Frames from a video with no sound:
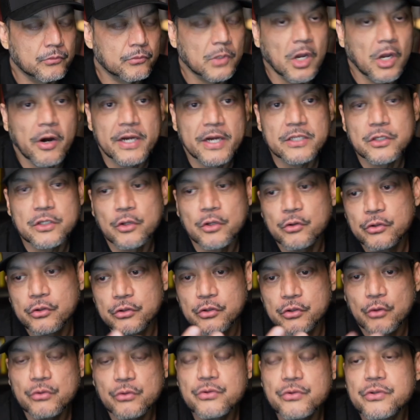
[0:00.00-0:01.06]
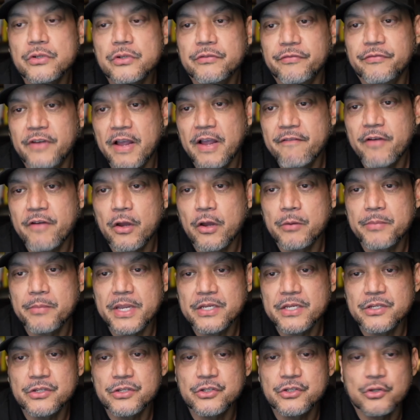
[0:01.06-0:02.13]
All right. So those are 5
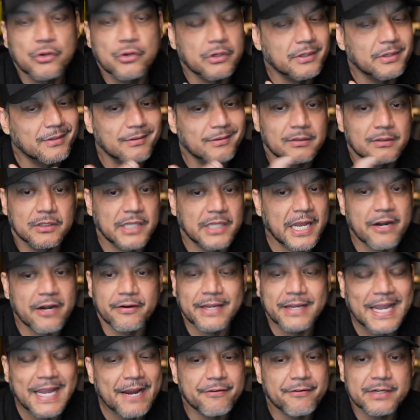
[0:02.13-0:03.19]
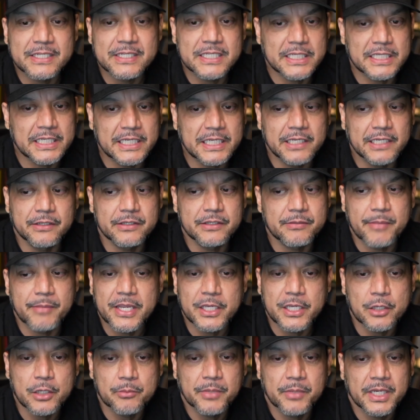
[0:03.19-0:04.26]
automations that are guaranteed to
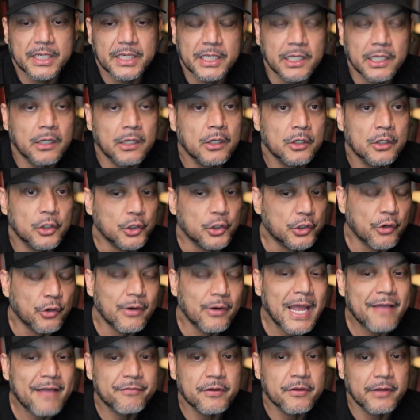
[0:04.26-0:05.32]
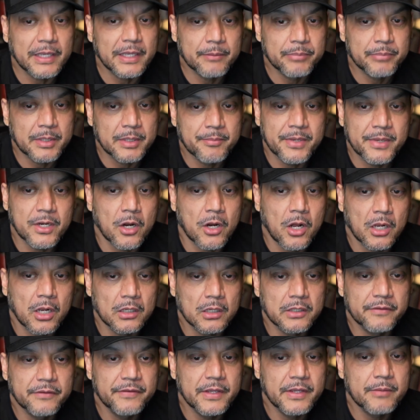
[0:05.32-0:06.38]
make you money. You don't have to implement all
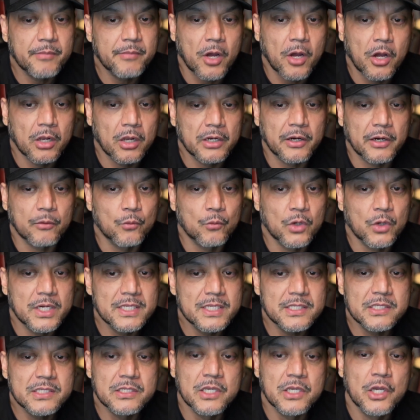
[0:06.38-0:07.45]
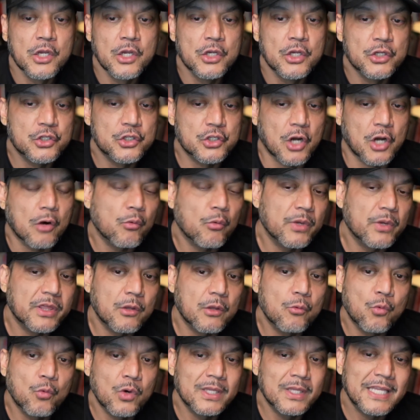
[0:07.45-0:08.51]
of them all at once. Start with the
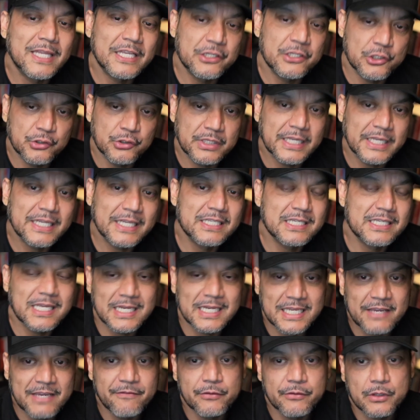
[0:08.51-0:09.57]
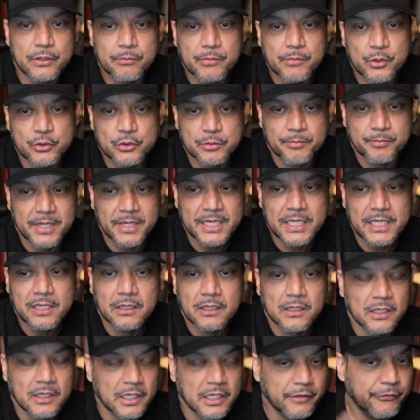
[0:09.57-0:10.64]
one that you think is going to give you the most money.
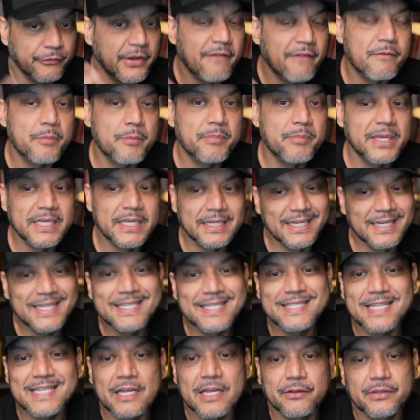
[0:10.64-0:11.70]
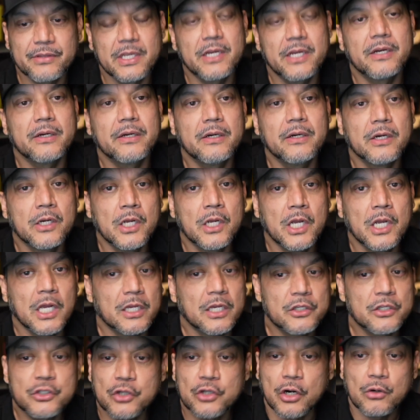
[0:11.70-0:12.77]
If you have a big list out there,
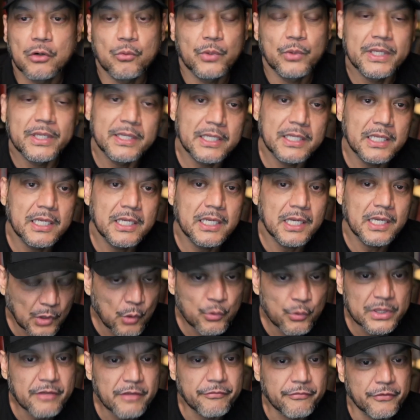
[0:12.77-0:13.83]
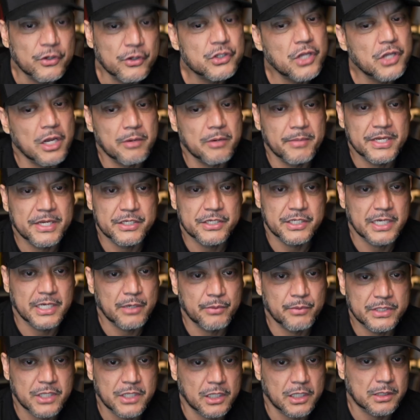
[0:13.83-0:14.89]
start with the first automation that
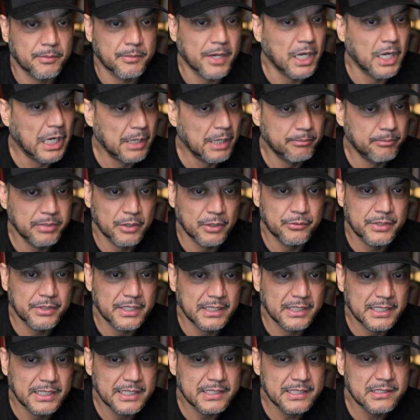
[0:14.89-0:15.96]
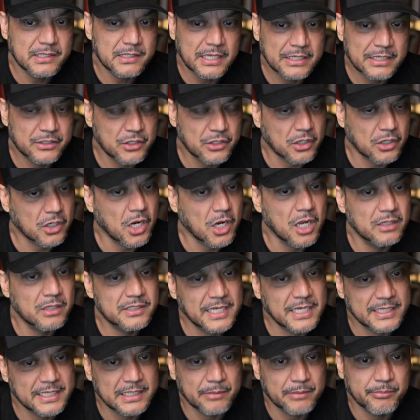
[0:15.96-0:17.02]
we talked about. Upload the list and start
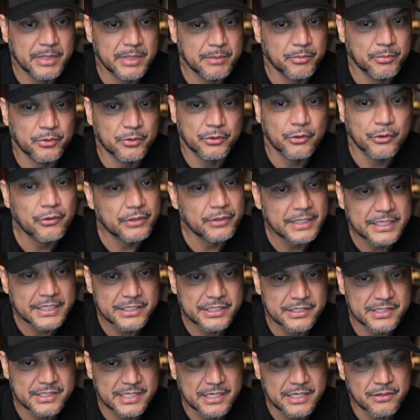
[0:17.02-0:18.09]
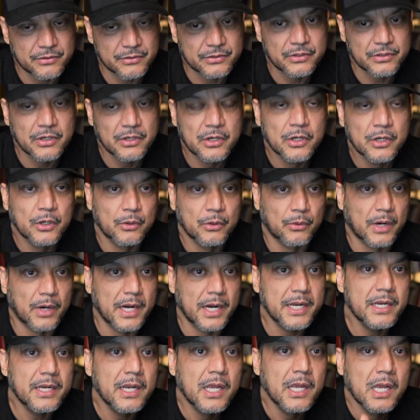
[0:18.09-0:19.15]
contacting people in order to get your sales,
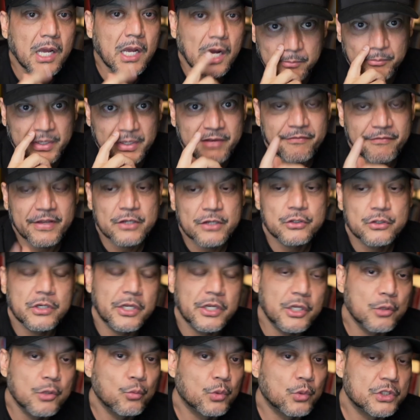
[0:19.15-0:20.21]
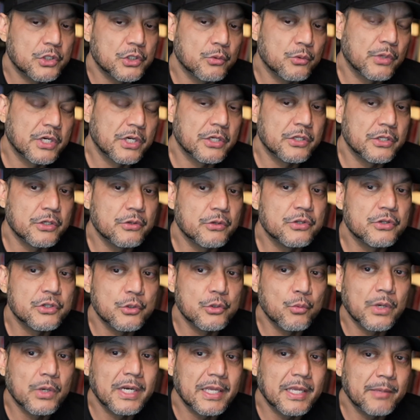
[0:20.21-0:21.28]
right? But eventually, what you want to do is you
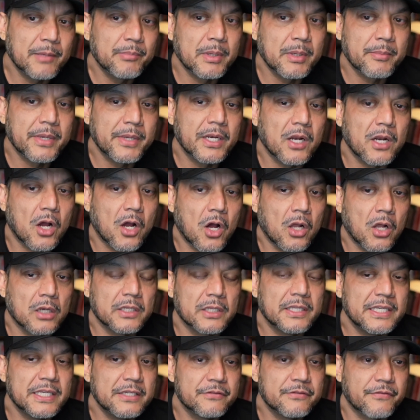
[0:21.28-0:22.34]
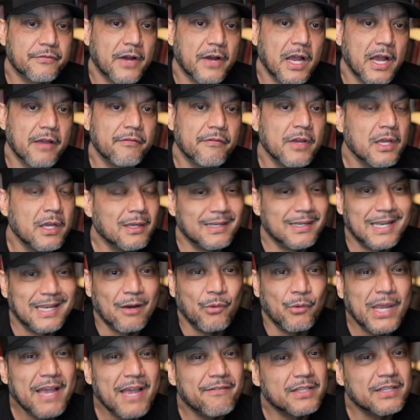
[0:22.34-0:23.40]
want to implement all of these 5. Now,
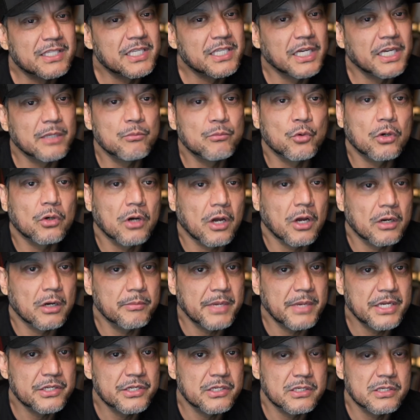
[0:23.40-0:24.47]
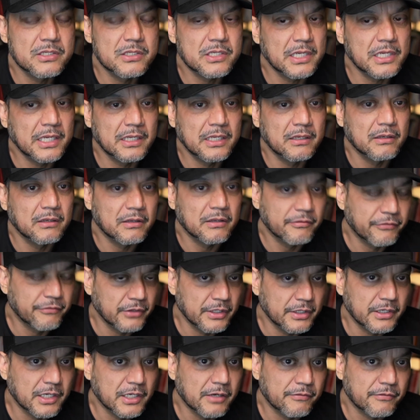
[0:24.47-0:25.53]
we have a ton more automations in the
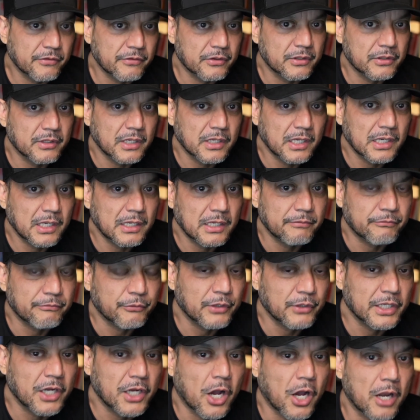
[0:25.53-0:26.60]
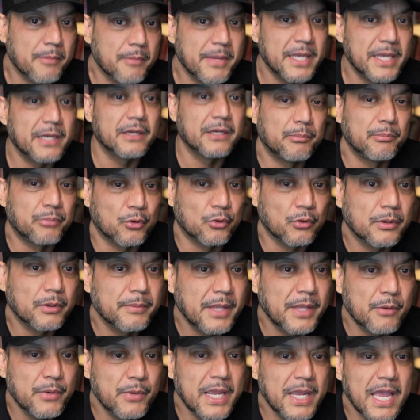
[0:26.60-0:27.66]
fully automated program
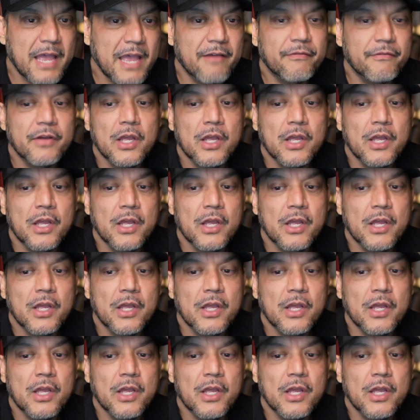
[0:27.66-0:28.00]
that we have,